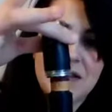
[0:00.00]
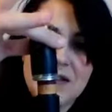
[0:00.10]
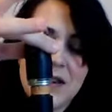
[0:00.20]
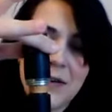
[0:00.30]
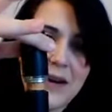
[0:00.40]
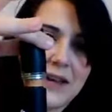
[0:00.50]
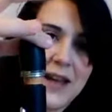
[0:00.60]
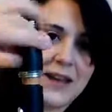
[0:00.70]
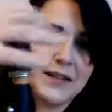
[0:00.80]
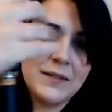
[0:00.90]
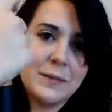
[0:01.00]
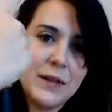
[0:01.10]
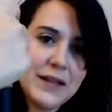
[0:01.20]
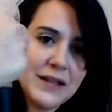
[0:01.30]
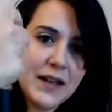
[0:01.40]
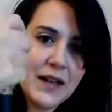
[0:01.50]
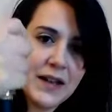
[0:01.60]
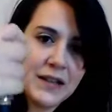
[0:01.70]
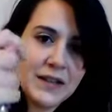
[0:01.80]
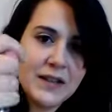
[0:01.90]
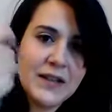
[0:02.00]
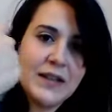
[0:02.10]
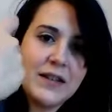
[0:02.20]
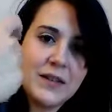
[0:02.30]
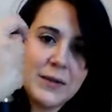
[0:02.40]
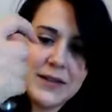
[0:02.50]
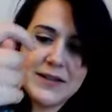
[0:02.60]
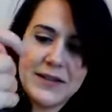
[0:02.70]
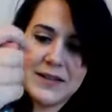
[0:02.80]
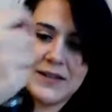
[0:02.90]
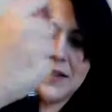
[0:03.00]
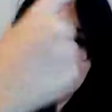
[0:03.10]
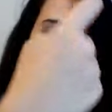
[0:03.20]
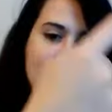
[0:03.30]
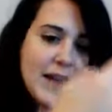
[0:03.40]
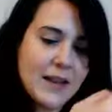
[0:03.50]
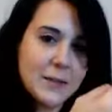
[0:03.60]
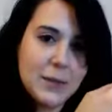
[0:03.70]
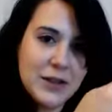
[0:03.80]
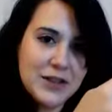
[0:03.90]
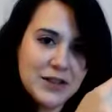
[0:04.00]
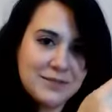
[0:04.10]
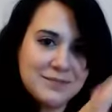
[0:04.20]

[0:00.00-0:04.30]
So again, place it on, twist, and push.